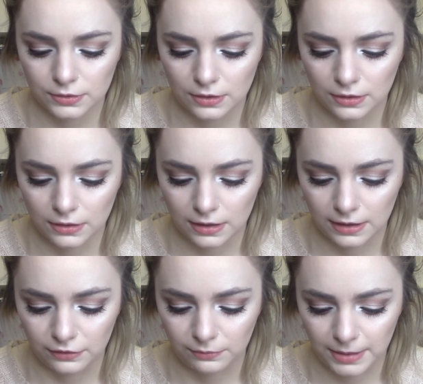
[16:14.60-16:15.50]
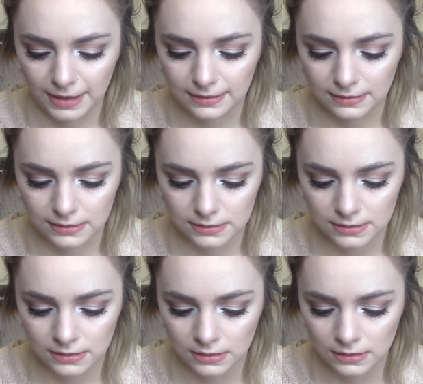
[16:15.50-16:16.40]
going to kind of paint
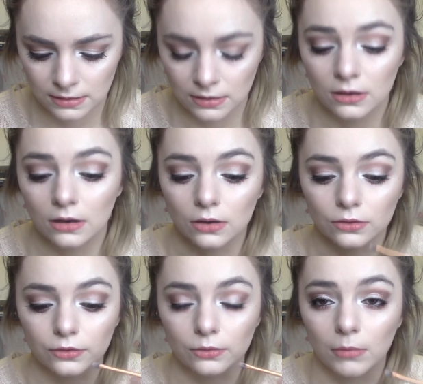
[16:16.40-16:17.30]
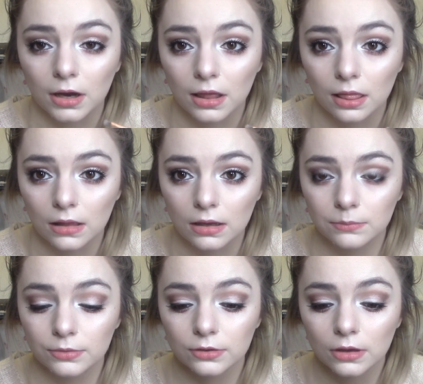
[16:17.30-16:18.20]
this onto my
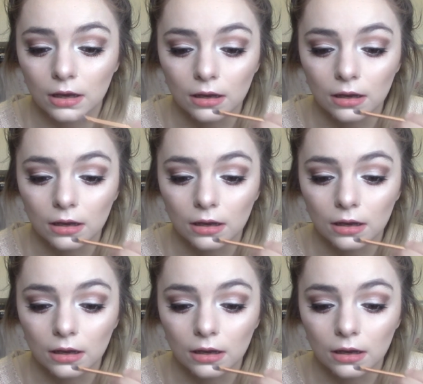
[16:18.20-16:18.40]
lips